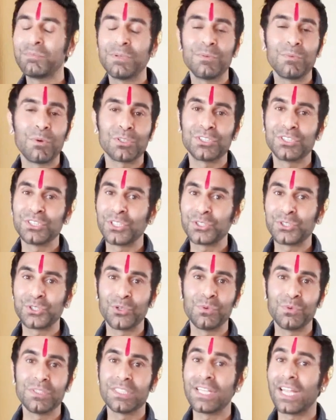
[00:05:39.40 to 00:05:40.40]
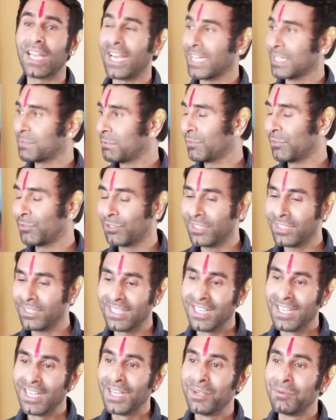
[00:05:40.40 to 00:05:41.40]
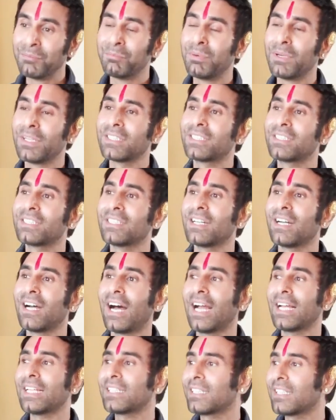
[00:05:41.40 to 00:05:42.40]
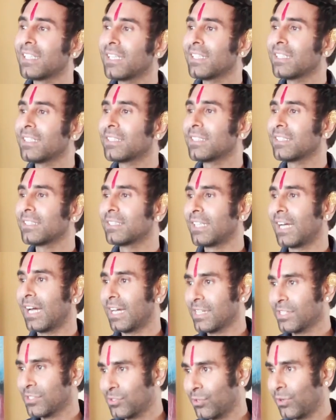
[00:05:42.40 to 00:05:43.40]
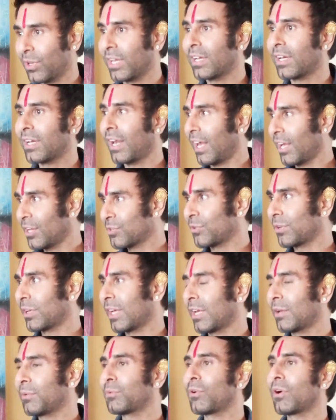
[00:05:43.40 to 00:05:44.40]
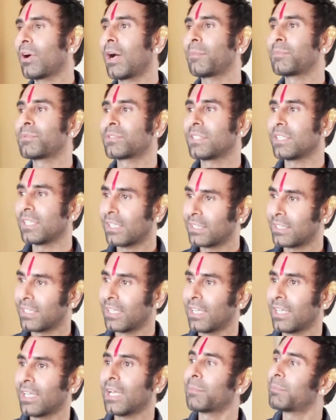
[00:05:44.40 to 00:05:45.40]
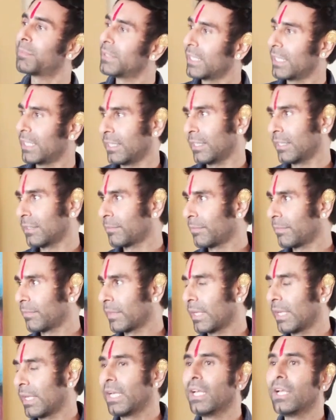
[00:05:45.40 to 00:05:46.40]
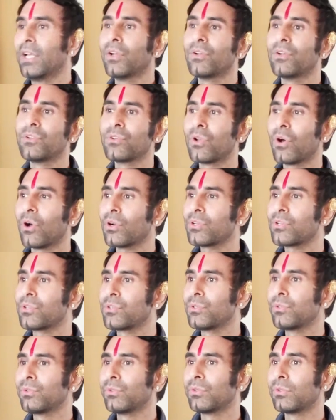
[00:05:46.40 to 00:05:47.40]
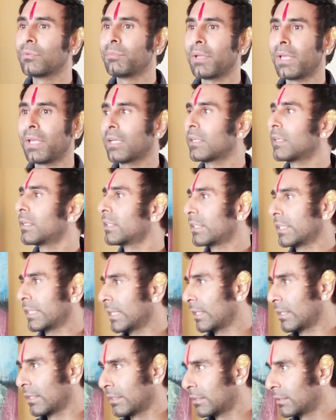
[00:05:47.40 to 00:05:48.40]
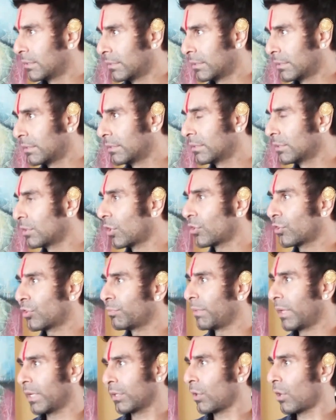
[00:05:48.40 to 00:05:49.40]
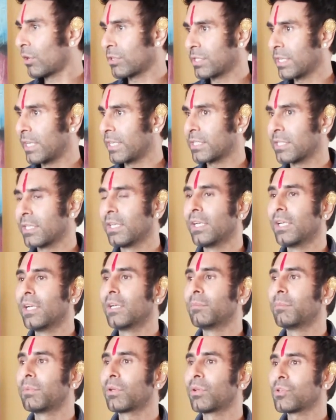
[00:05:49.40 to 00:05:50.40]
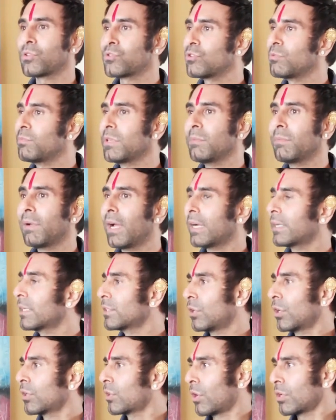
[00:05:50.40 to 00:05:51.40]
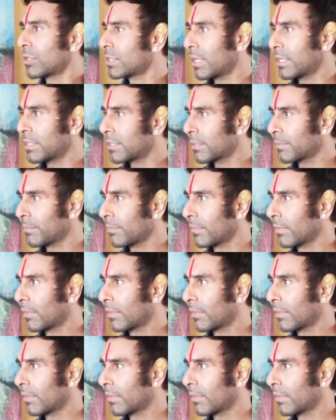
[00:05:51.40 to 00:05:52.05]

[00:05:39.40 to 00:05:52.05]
people watching your show will just hate me for it, but I think dance, jo hai, kala, jo hai, wo aap seekhte hai apne liye. Not to make a reel, not to make content, because to me my art is not content.